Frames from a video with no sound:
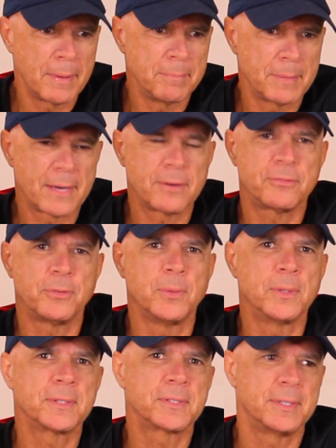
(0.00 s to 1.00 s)

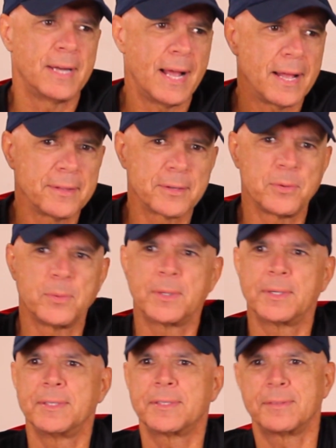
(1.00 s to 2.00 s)
metaphors and
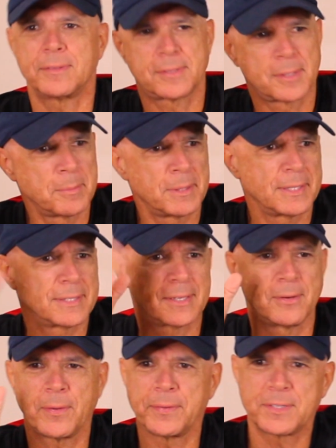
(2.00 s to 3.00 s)
allegories and similes
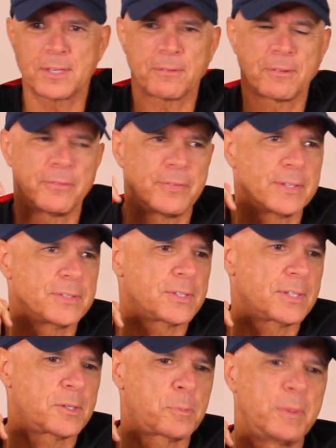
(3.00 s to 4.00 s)
and all these different figures
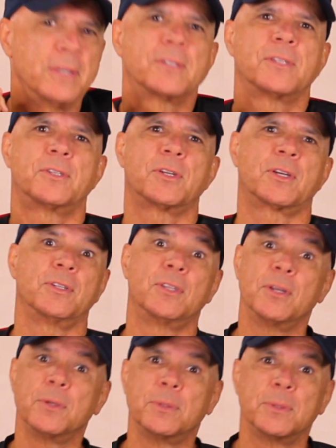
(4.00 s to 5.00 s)
of speech that you could
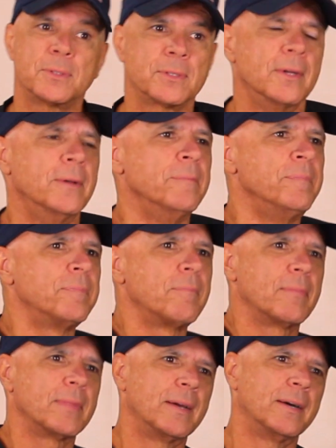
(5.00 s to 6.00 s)
use.
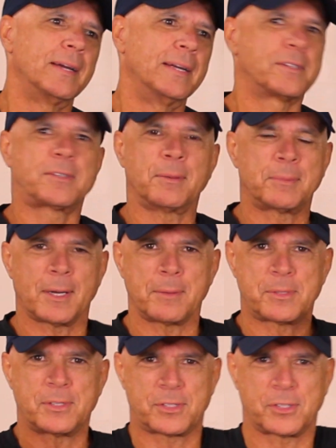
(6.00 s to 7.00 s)
And
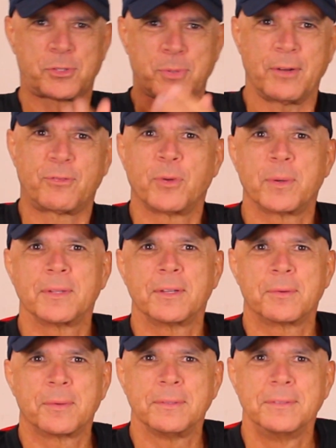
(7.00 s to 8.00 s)
sometimes it's just straightforward
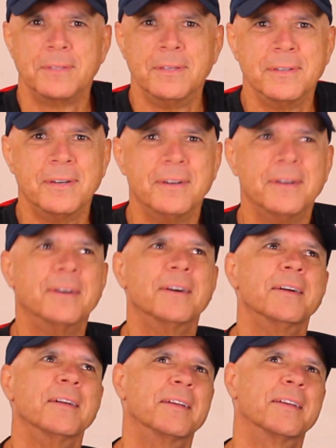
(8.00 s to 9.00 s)
literal
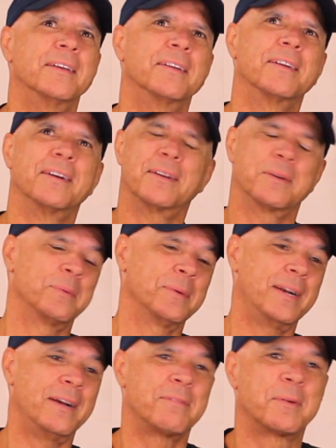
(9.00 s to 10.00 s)
and
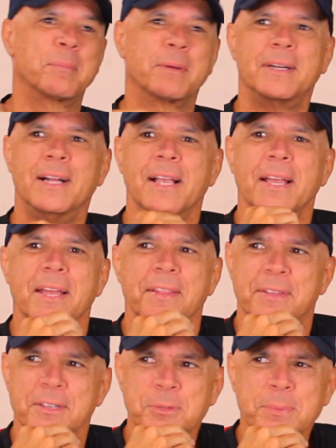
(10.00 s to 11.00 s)
whatever. But
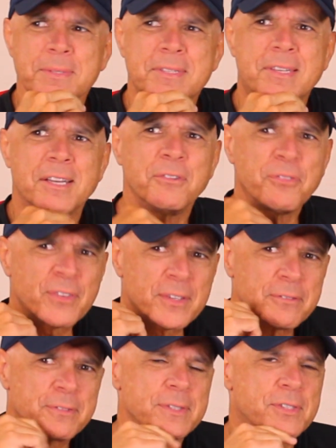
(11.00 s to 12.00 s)
this was
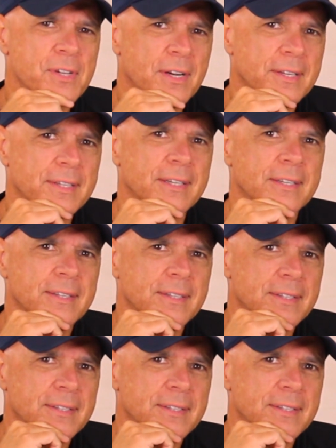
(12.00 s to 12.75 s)
different for Johnny.